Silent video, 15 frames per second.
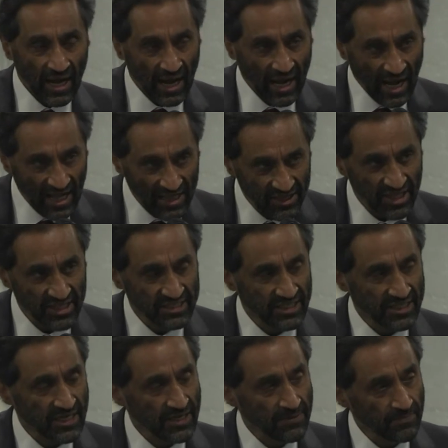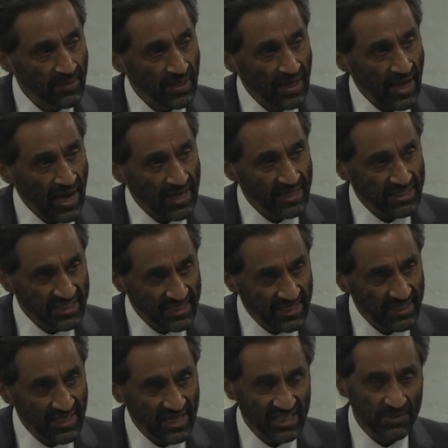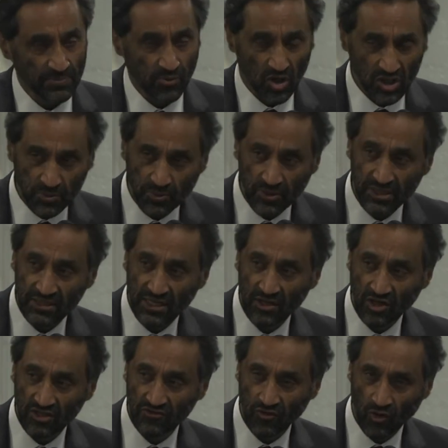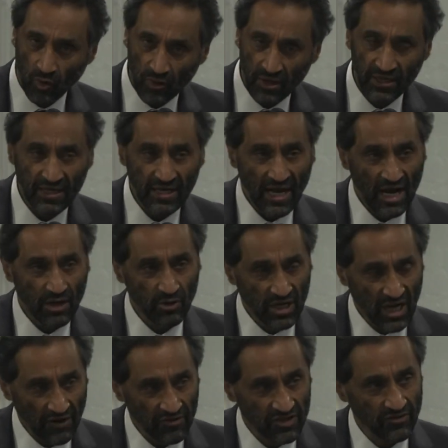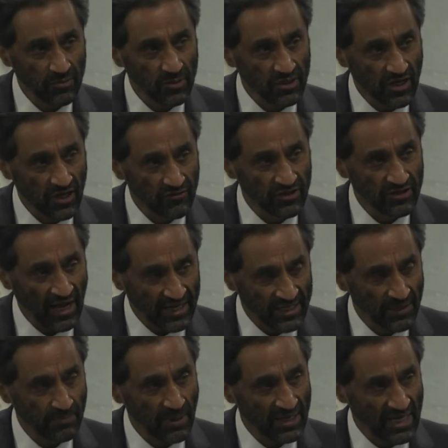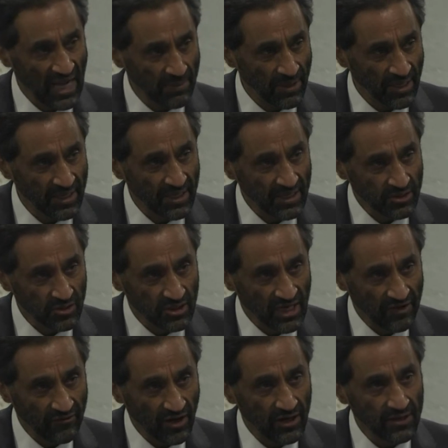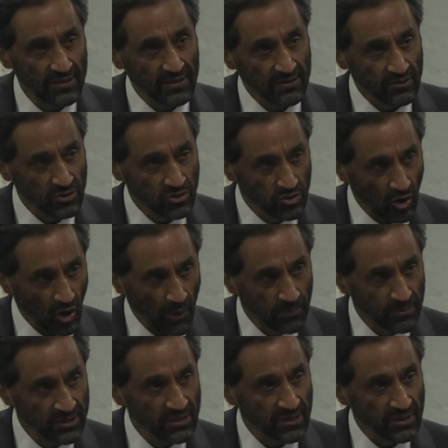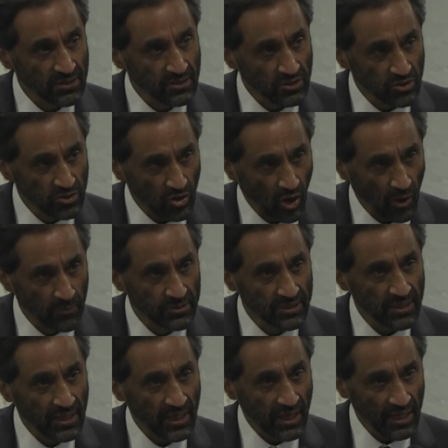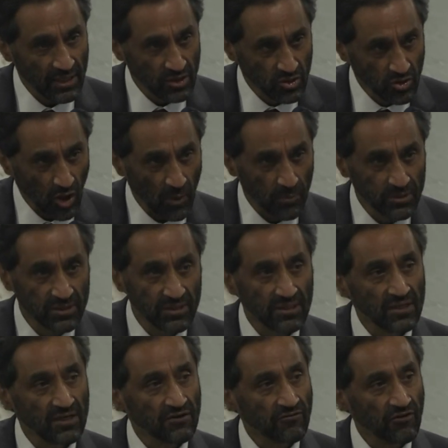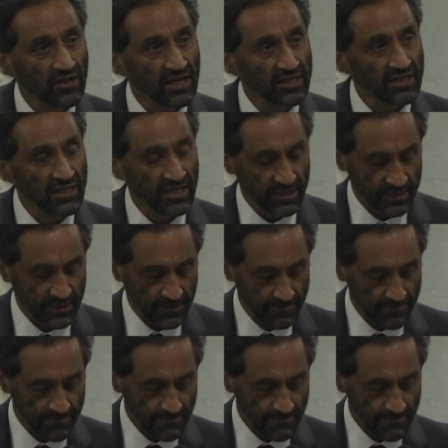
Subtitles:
a healthier city, and a city that is prosperous, looks forward, and recovers from the COVID-19 pandemic to deliver jobs, jobs, and jobs for Londoners.